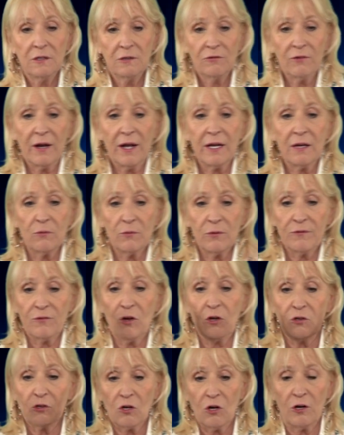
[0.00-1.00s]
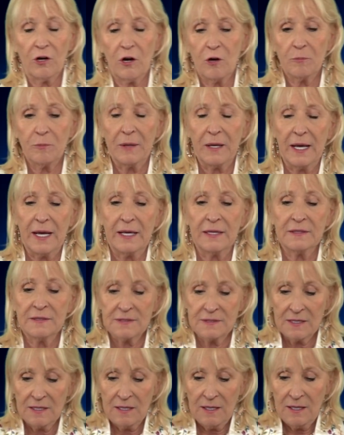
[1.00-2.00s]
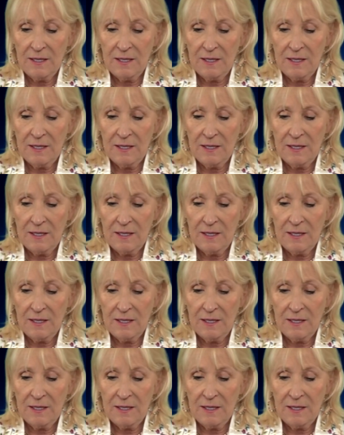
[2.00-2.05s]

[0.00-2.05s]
right? We've all got our plans.